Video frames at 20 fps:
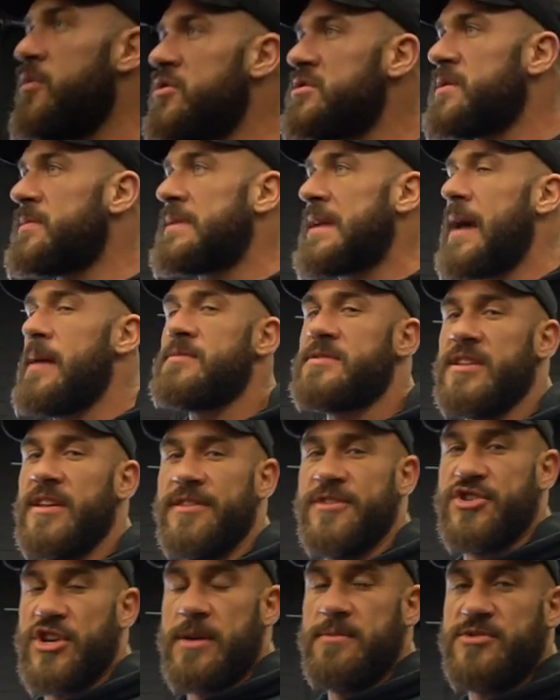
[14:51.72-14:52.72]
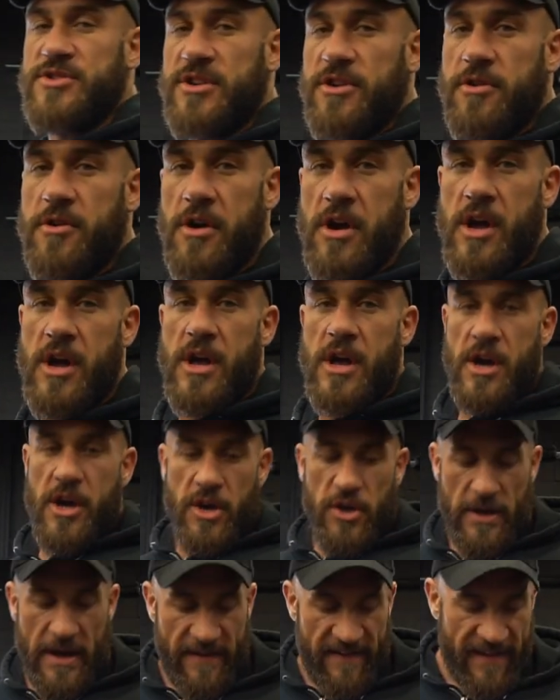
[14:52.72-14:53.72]
You know, sometimes in gyms you,
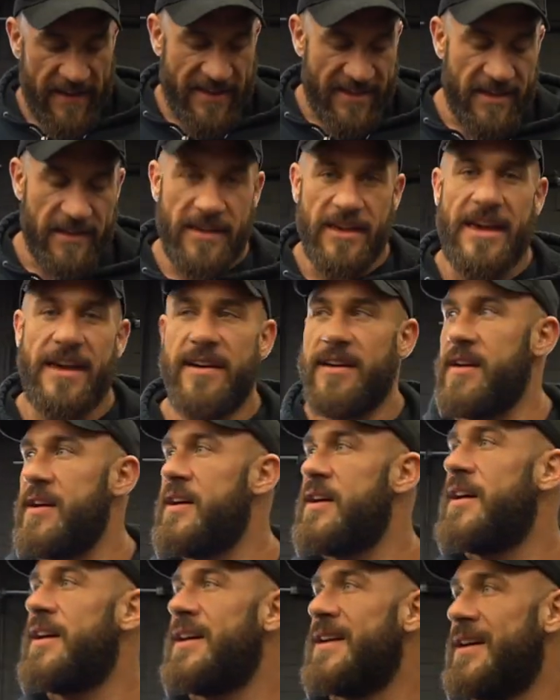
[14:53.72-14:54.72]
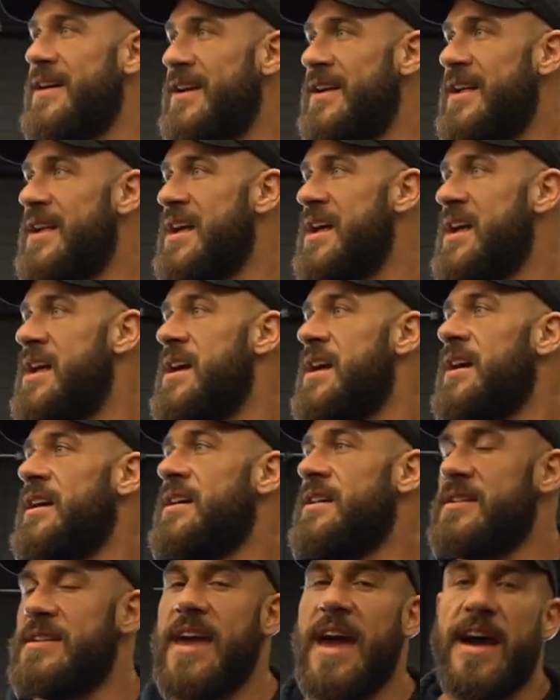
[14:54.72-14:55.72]
you have like yeah, the heavier ones.
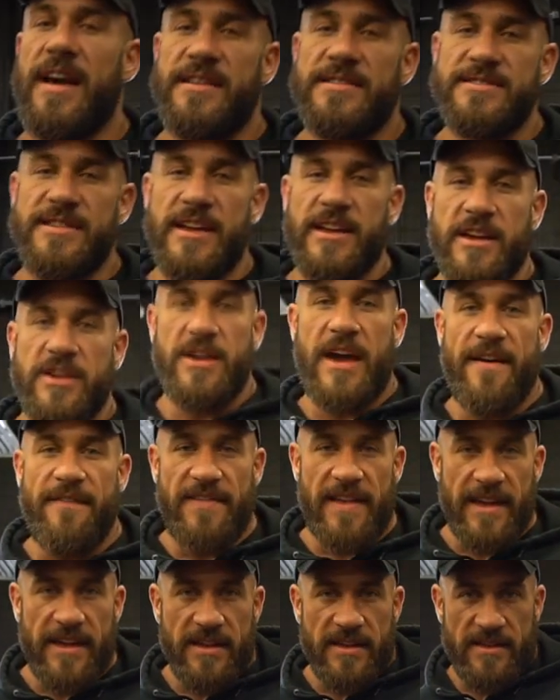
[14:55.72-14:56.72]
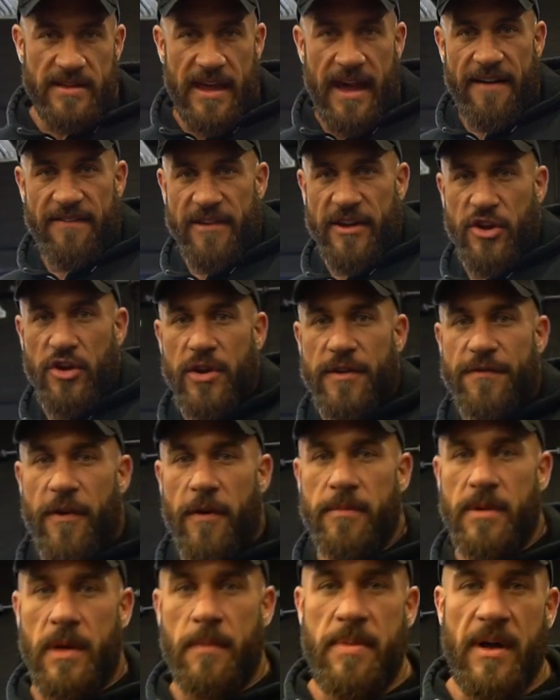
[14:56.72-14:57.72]
Yeah, it's like you have like they have like
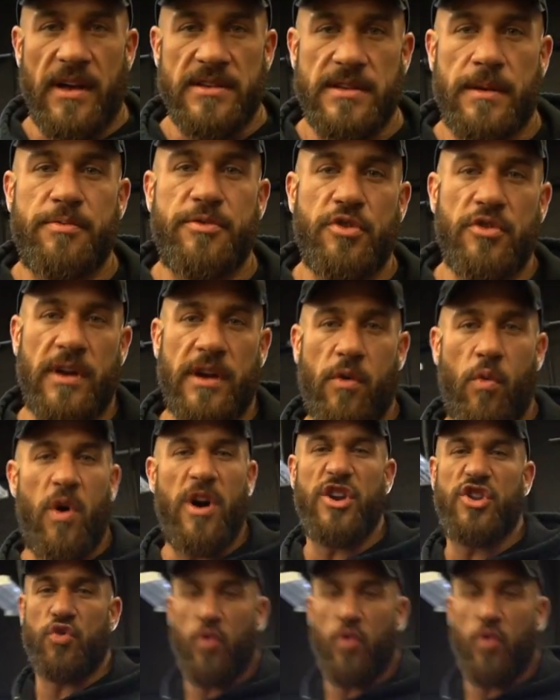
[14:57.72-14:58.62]
uniform dumbbells up to like one